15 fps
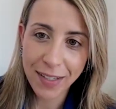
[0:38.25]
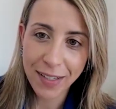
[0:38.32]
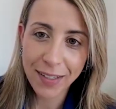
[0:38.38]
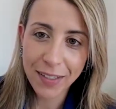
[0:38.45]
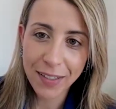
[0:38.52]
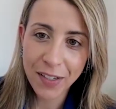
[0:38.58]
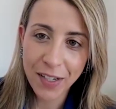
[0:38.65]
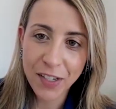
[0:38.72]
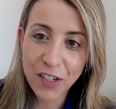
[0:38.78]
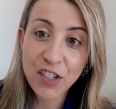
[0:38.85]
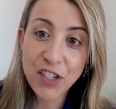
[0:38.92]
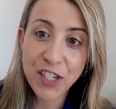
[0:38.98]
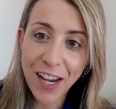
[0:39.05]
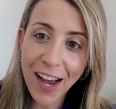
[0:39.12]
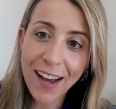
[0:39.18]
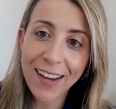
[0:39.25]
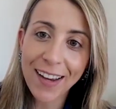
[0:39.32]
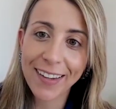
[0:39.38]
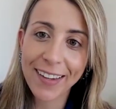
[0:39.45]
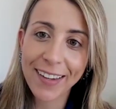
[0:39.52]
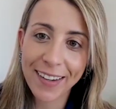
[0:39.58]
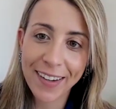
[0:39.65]
a
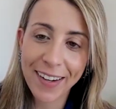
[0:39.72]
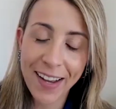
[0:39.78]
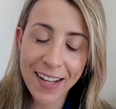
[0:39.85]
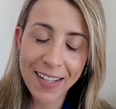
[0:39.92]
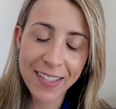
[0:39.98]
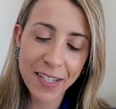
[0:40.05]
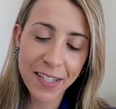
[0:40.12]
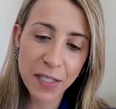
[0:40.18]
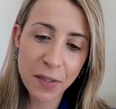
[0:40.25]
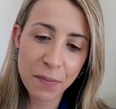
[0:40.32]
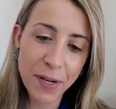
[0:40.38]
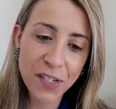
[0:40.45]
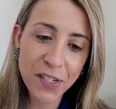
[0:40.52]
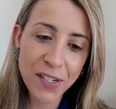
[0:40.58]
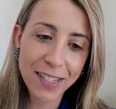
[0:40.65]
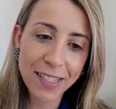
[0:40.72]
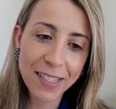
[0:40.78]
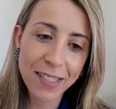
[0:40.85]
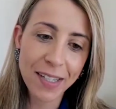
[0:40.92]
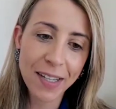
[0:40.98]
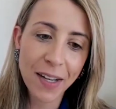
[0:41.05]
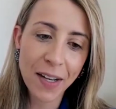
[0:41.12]
GI cancer
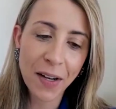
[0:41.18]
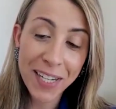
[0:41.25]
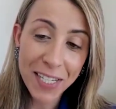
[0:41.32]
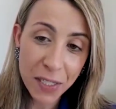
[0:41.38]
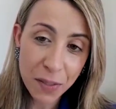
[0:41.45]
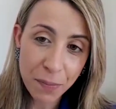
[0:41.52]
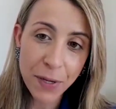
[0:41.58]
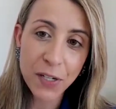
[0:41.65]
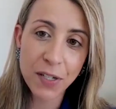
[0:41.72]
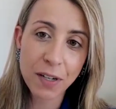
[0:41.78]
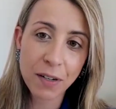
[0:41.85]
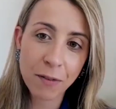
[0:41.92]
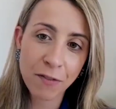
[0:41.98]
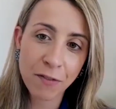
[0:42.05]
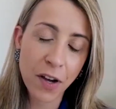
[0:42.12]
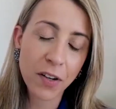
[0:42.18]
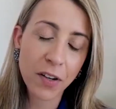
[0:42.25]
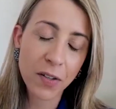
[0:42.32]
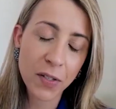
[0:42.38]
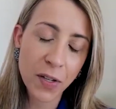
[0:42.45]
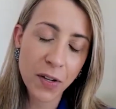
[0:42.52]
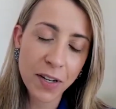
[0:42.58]
specialist with a special
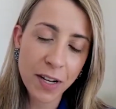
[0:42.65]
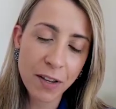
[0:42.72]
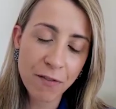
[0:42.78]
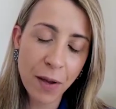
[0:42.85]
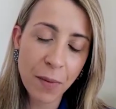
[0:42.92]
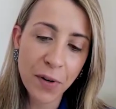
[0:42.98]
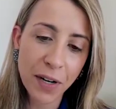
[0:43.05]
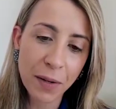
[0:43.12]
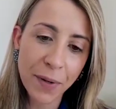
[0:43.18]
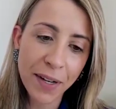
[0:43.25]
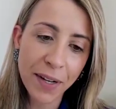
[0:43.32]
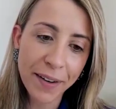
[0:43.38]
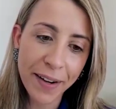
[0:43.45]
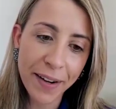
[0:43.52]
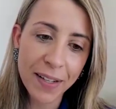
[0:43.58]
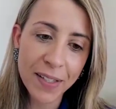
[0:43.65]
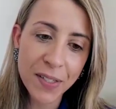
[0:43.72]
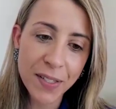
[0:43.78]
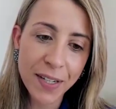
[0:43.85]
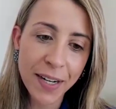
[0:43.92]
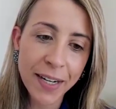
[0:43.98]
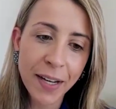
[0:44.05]
focus on fibrolamellar
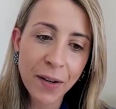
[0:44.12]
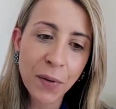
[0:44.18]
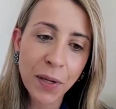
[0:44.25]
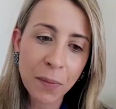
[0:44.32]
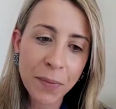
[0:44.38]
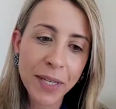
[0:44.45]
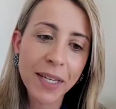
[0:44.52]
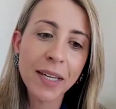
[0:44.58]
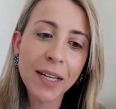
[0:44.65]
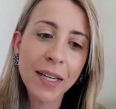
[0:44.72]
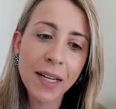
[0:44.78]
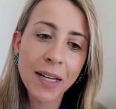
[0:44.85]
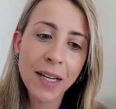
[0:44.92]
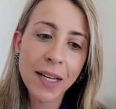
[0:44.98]
cancer, and I will be